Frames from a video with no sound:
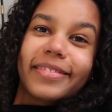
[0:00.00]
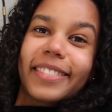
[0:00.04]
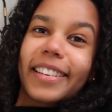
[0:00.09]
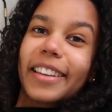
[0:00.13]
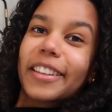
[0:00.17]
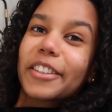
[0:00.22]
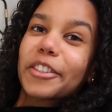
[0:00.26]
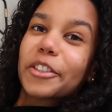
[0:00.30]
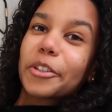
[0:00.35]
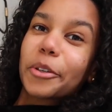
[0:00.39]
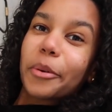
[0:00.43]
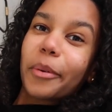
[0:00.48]

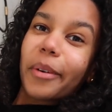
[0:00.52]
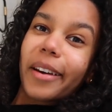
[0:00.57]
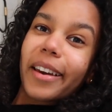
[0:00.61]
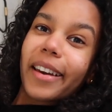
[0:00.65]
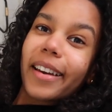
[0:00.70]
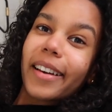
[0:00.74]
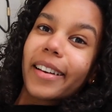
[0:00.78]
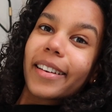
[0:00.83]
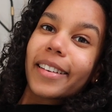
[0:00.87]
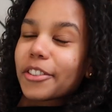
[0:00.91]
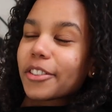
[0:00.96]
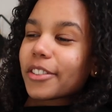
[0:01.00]

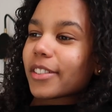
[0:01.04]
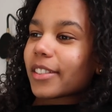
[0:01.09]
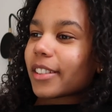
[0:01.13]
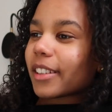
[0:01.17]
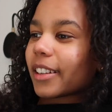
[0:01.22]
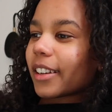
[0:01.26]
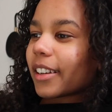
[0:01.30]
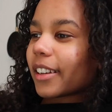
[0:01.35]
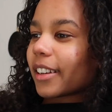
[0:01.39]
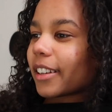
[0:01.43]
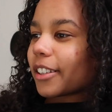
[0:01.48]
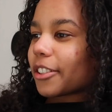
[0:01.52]
enjoy just
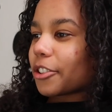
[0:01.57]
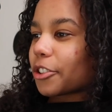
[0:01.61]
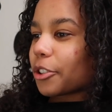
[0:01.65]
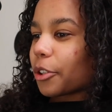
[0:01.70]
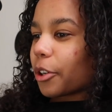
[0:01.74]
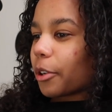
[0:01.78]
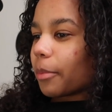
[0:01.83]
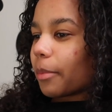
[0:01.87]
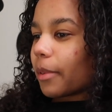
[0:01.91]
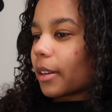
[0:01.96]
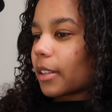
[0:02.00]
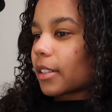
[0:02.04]
like
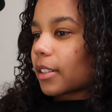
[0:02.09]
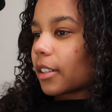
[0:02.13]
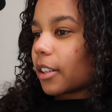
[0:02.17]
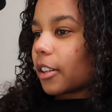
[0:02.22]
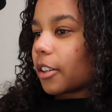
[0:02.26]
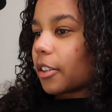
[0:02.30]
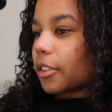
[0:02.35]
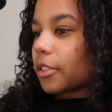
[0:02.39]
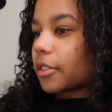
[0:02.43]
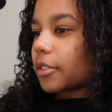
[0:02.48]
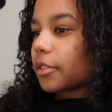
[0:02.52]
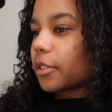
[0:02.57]
enjoy myself